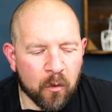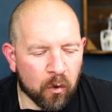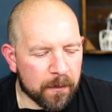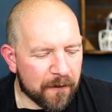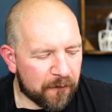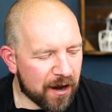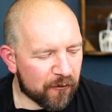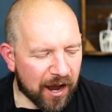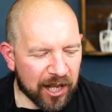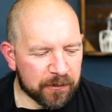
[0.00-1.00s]
one of my
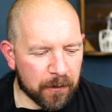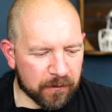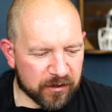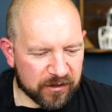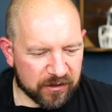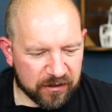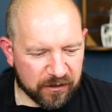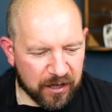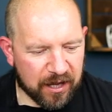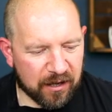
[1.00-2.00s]
favourite albums,
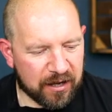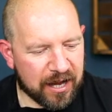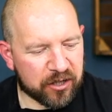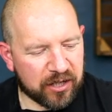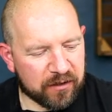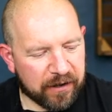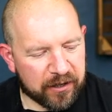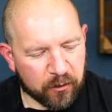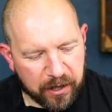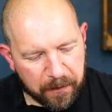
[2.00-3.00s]
uh, actually,
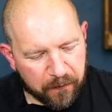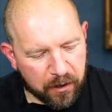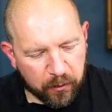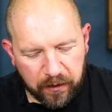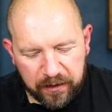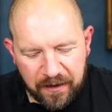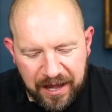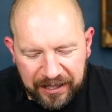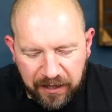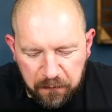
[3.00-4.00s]
wait, okay, before I want that,
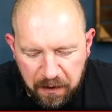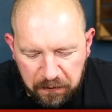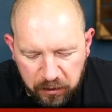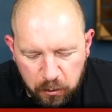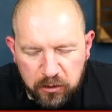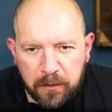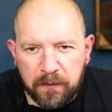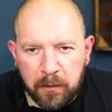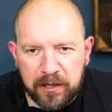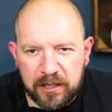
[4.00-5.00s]
I definitely have to do
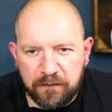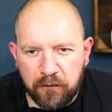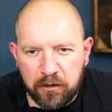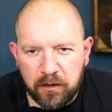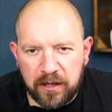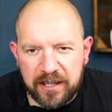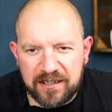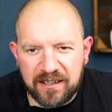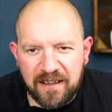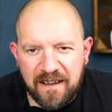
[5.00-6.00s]
something with these front on these.